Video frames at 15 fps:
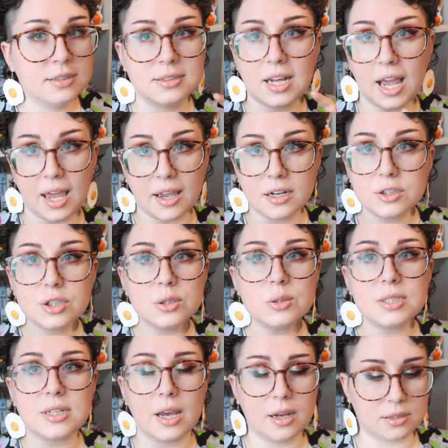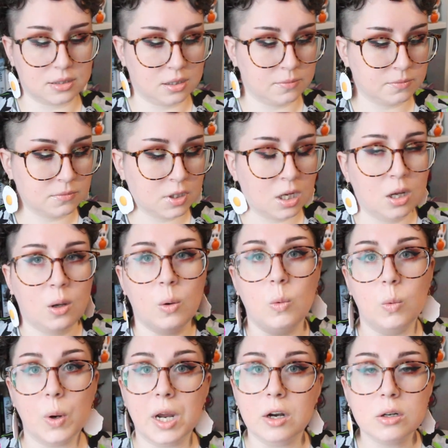Tag Tuesdays,
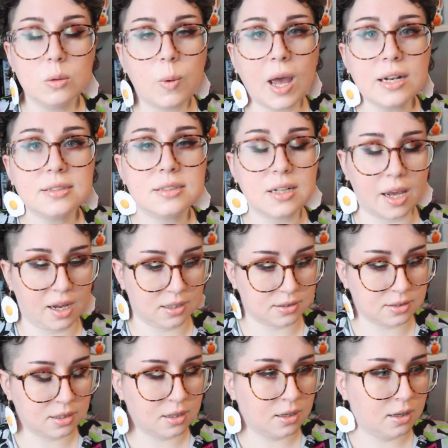Weird Wednesdays,